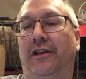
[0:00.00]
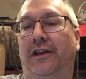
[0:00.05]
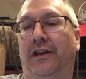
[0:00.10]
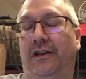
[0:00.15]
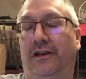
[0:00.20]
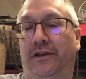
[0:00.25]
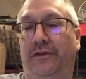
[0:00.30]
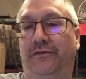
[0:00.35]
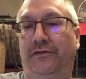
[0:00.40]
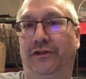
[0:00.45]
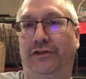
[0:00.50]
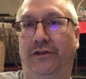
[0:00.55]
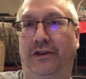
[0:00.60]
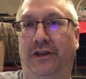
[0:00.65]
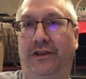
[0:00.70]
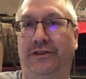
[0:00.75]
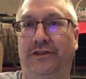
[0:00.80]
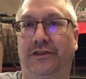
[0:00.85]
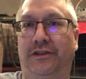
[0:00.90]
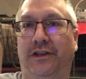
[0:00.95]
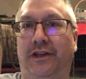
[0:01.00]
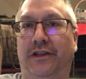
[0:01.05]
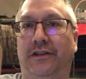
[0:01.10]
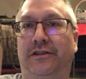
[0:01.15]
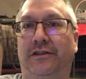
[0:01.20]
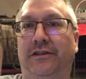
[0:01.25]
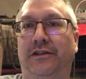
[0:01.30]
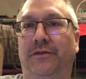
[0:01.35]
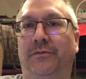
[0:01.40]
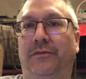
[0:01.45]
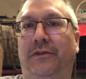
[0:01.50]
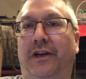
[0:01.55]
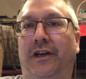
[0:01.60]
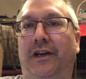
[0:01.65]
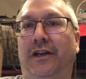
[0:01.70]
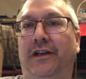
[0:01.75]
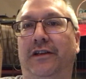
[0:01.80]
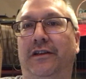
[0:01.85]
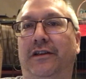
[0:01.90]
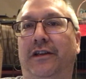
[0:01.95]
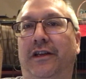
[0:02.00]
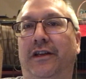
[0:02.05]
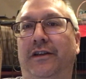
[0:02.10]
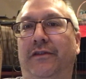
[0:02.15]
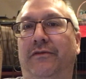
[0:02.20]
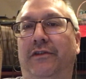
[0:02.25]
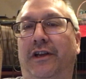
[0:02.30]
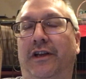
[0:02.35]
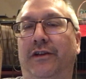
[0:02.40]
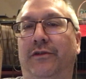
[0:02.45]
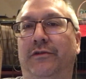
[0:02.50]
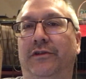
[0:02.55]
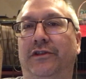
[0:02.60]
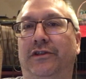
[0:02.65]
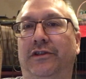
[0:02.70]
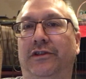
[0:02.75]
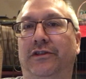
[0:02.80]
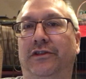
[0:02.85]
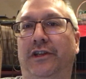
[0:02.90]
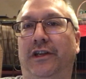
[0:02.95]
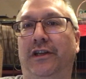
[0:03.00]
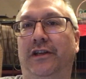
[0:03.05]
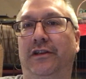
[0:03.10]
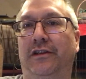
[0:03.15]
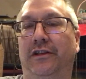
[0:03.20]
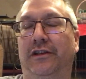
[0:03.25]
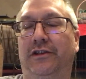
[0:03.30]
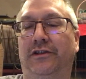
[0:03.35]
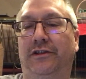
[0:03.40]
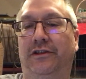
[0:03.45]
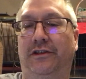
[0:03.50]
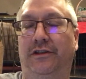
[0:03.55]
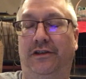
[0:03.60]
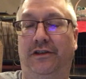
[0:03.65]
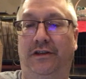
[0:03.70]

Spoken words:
I live in the United States and my native language is English.